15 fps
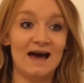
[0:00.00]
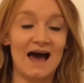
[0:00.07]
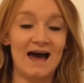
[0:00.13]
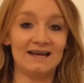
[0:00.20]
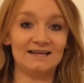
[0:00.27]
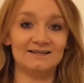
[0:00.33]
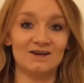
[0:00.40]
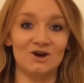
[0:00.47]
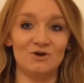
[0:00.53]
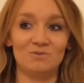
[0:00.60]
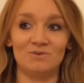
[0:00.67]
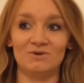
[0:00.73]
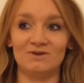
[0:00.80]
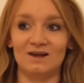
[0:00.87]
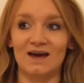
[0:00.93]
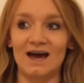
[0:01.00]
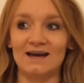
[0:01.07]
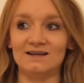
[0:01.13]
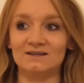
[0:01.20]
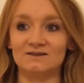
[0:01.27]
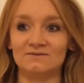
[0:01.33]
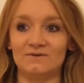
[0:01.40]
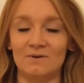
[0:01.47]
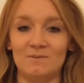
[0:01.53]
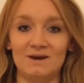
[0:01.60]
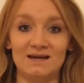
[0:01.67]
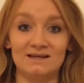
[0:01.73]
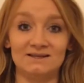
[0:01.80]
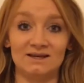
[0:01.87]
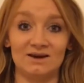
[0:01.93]
And it's opened the gates for
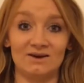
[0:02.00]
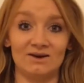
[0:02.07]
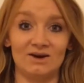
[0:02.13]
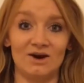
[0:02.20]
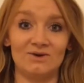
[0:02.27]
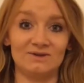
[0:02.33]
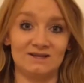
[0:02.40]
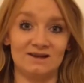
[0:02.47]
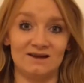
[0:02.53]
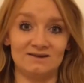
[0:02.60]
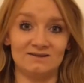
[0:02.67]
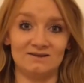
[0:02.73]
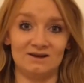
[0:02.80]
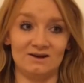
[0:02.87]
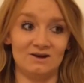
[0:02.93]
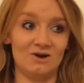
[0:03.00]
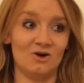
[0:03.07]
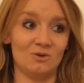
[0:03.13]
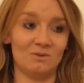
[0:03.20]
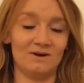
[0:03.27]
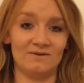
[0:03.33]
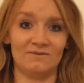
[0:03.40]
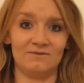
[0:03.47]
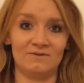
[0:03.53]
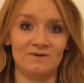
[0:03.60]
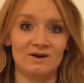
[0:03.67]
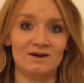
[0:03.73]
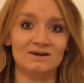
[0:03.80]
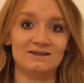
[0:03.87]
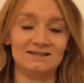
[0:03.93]
me to go to London along with
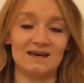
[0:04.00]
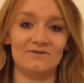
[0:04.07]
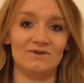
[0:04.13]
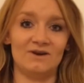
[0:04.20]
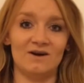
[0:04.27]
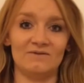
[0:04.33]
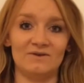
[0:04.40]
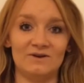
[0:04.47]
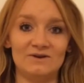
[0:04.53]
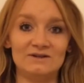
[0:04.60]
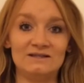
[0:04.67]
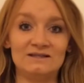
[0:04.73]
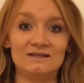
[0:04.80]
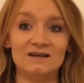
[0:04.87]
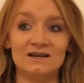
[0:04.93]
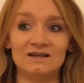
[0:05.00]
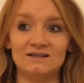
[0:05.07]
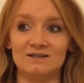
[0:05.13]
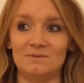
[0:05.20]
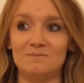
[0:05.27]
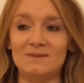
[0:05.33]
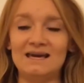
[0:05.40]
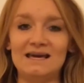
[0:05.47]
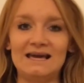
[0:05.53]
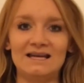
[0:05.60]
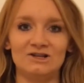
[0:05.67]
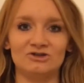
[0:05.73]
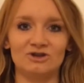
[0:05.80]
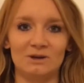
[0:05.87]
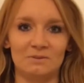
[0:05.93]
seven others to meet
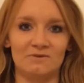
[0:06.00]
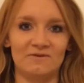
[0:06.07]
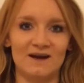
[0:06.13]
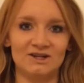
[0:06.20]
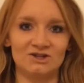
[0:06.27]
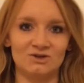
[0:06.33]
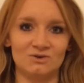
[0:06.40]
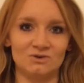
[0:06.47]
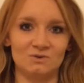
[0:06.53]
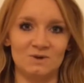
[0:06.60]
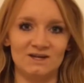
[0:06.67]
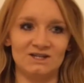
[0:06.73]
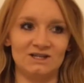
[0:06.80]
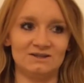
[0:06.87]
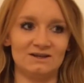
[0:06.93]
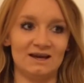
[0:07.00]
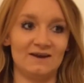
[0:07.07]
industry professionals, which is,